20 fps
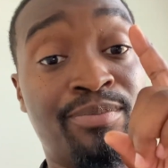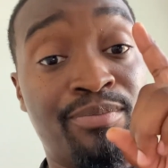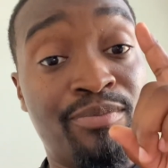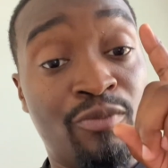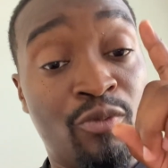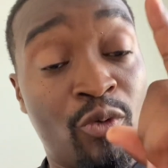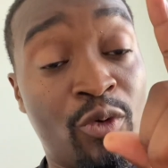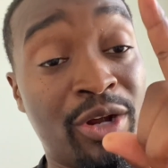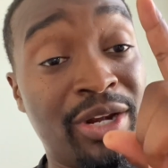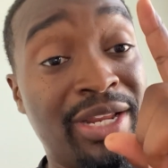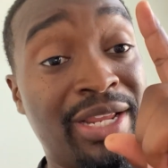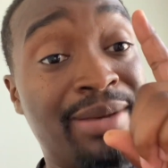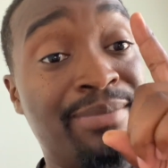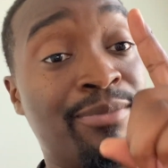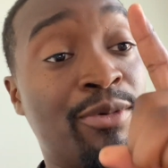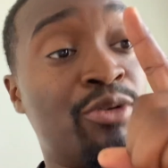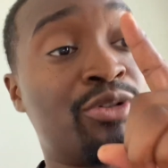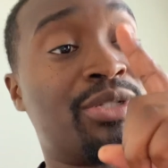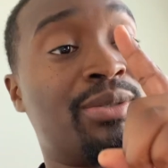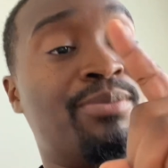one and
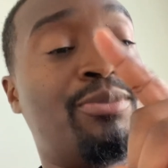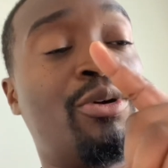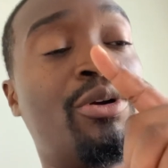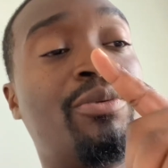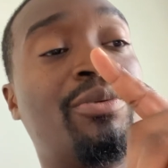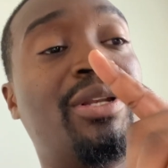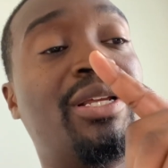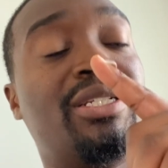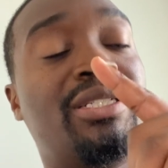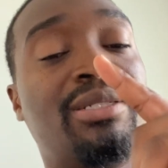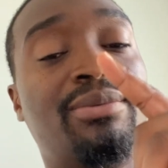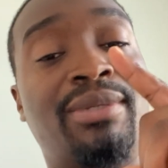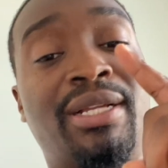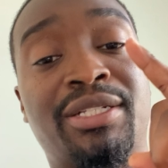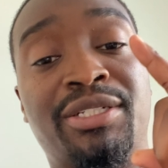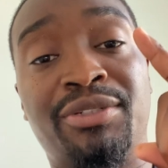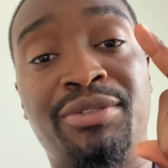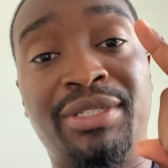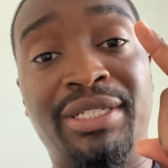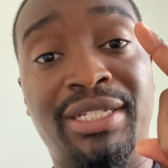most important relationship
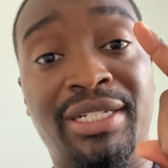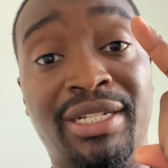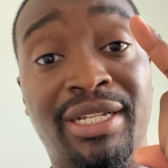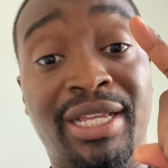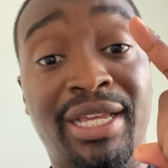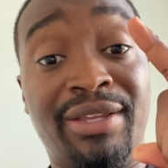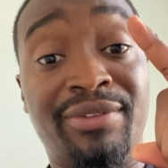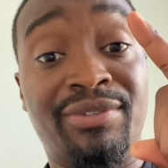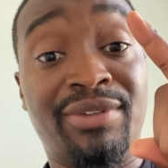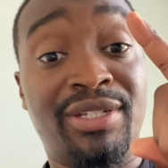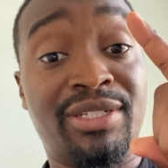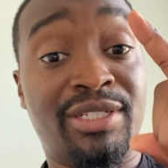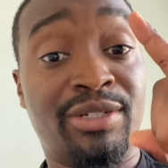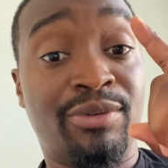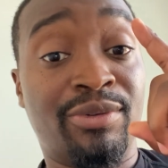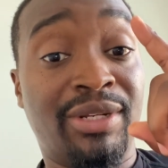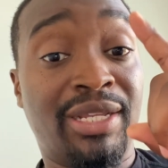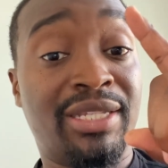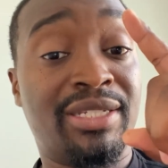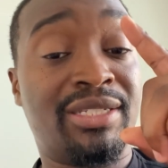that you need in life is your
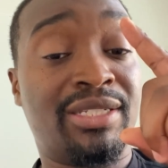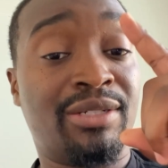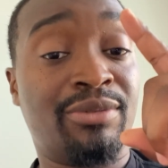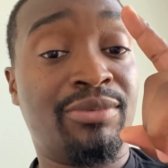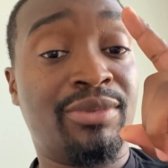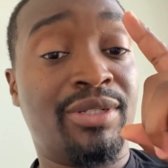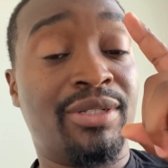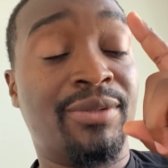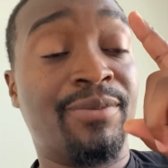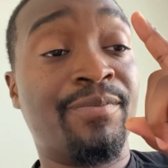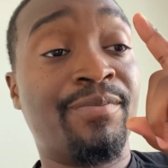relationship with,